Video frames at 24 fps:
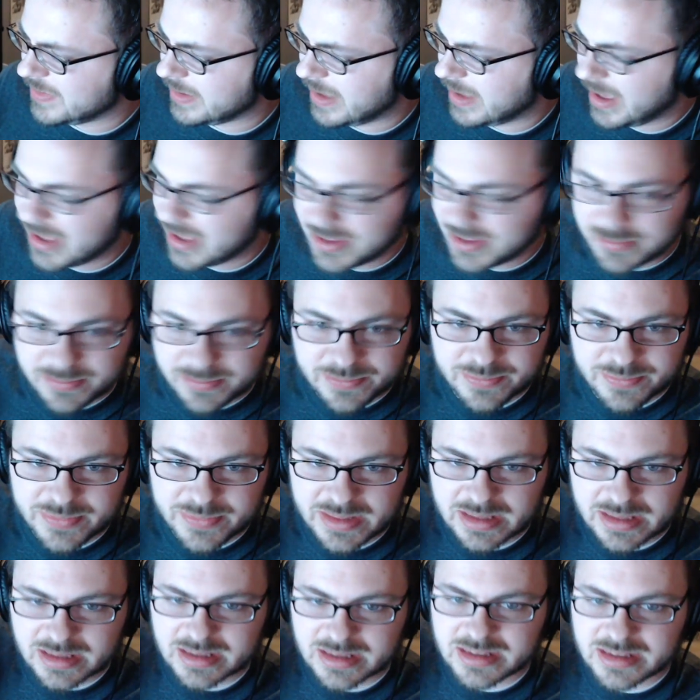the game,
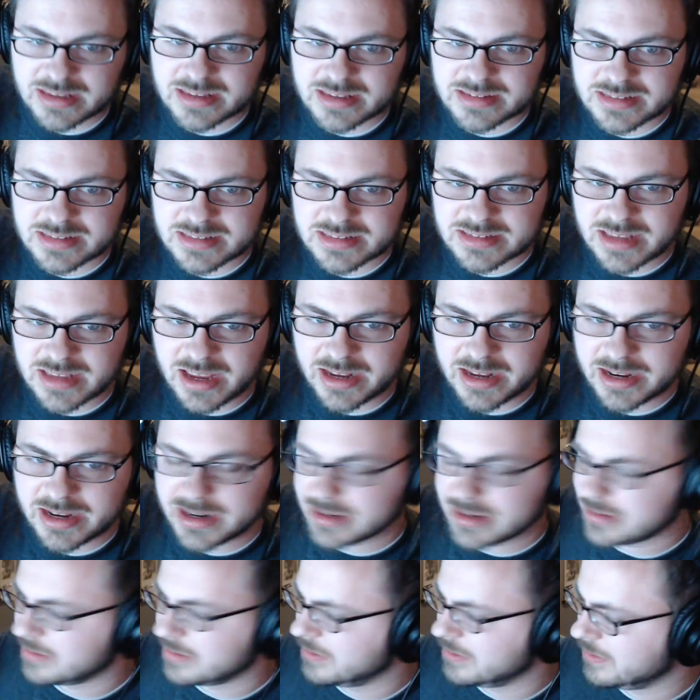is inside
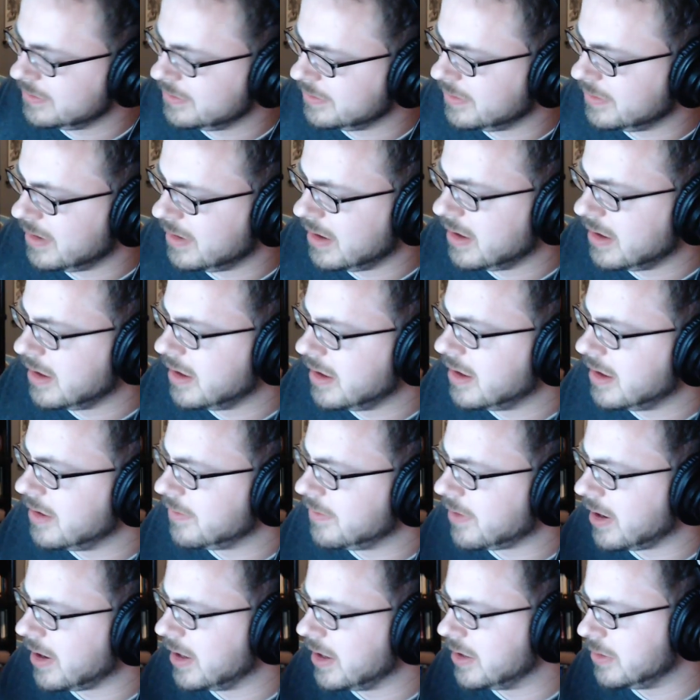here.
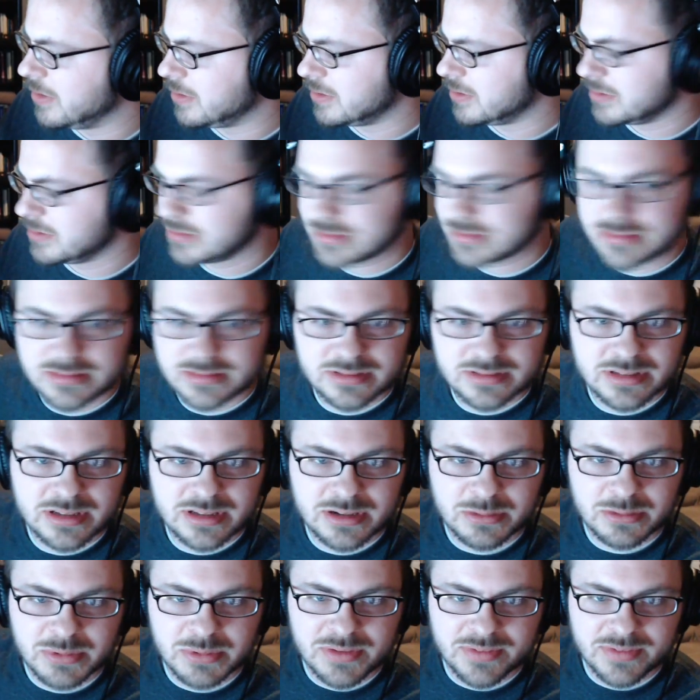Very cool.
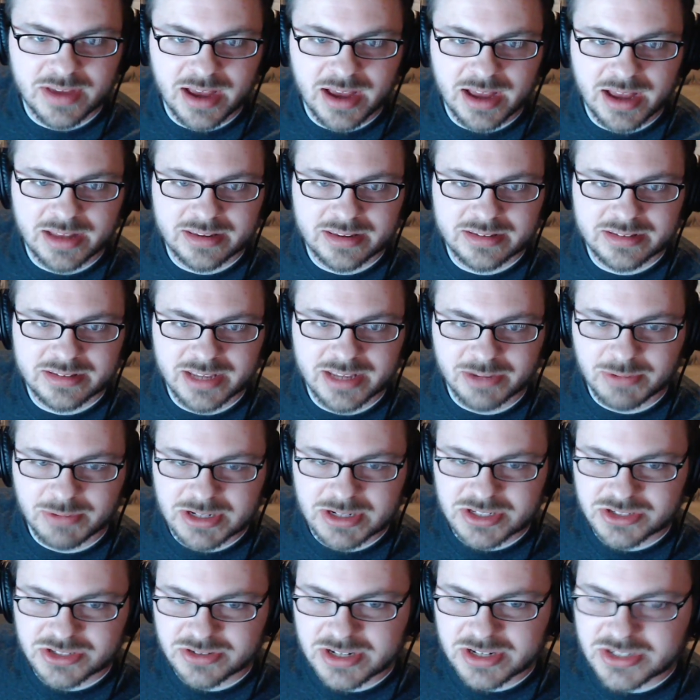We've got a
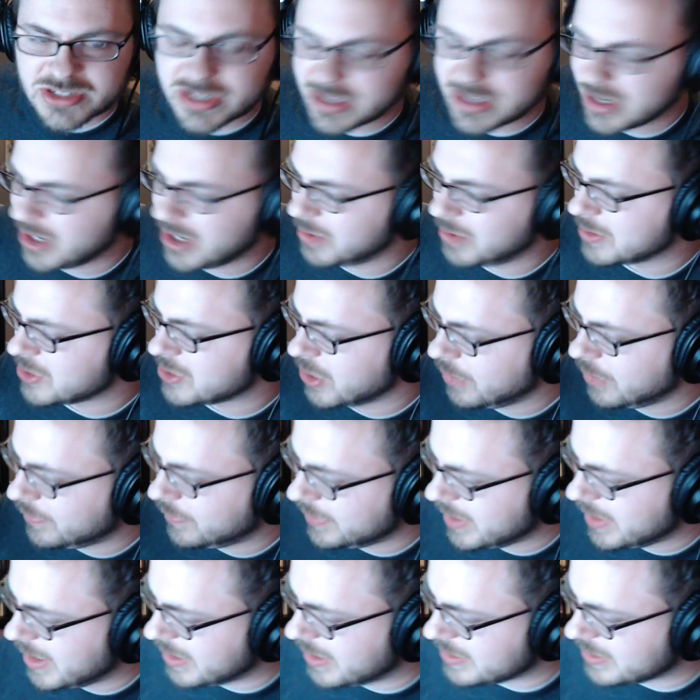registration code, which
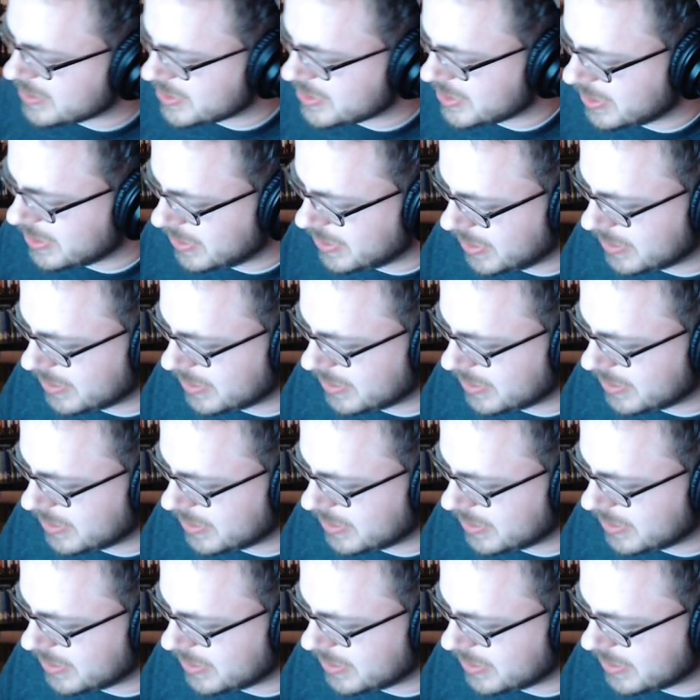hopefully I didn't show